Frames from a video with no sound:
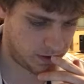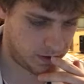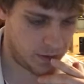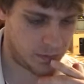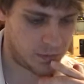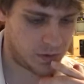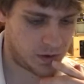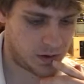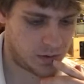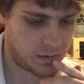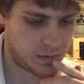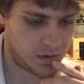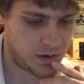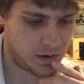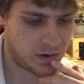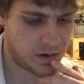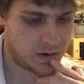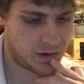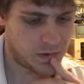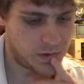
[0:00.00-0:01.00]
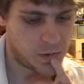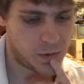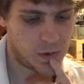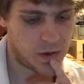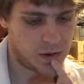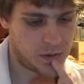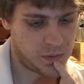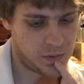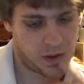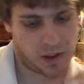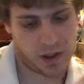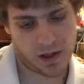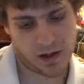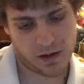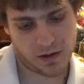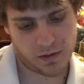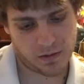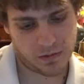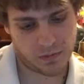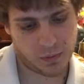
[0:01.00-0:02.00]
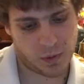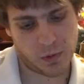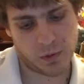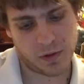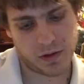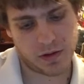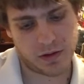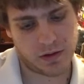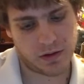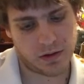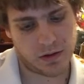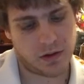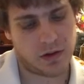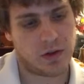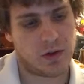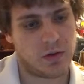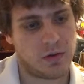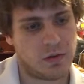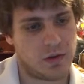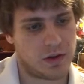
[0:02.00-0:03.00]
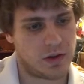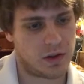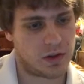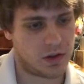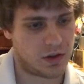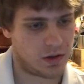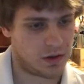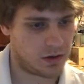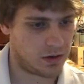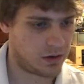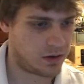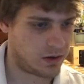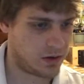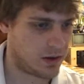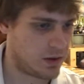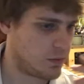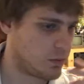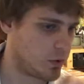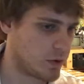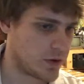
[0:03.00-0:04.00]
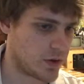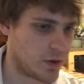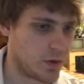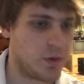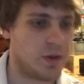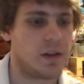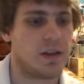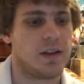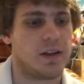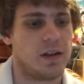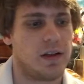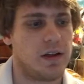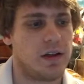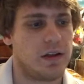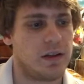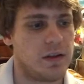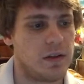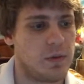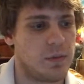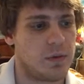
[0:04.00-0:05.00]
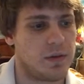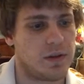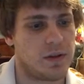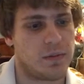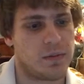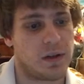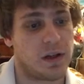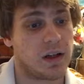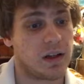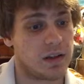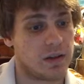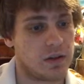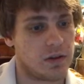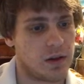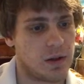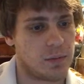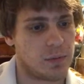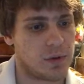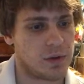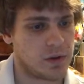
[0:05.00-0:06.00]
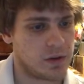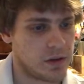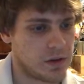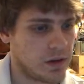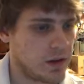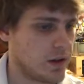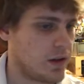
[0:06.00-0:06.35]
sometimes it doesn't want to behave, but what you can do is keyboard shortcut I opens up the eyedropper,